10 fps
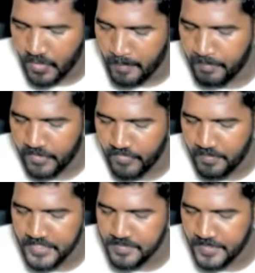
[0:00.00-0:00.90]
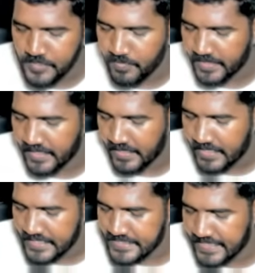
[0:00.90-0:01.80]
Performance benchmarking.
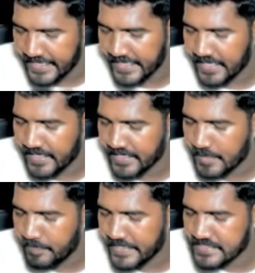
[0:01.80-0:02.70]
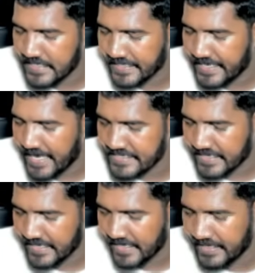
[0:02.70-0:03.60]
Setting a target based on
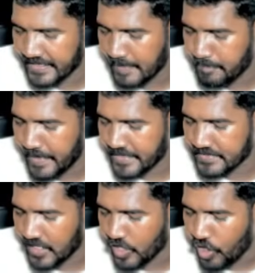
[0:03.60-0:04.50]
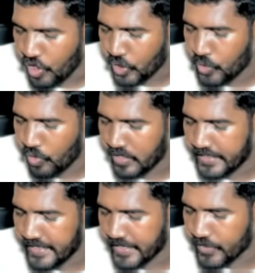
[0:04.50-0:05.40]
gathering and comparing the
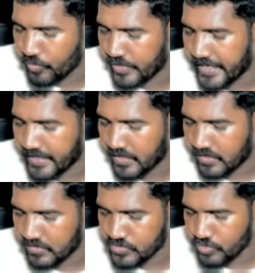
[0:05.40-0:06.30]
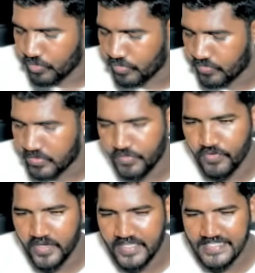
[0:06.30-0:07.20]
qualitative data. So if
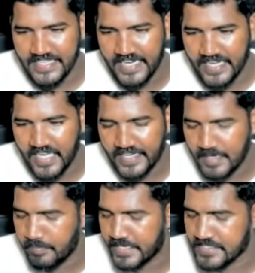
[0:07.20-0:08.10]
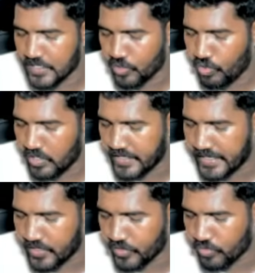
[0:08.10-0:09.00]
you set a target based on
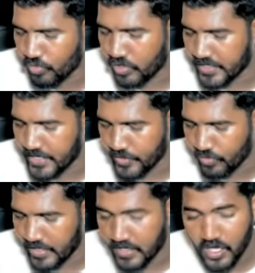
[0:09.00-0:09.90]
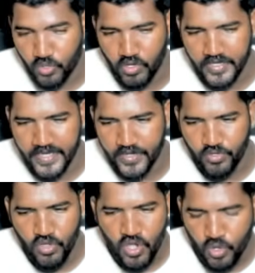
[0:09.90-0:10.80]
quantitative, not qualitative,
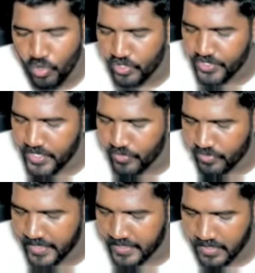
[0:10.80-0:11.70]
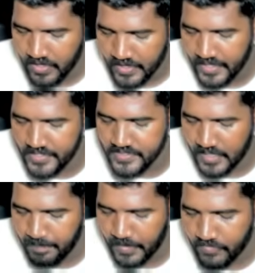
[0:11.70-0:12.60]
quantitative data, it is called
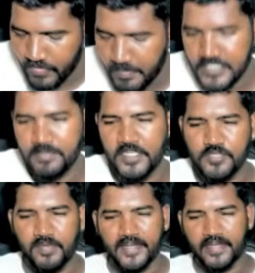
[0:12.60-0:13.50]
performance benchmarking.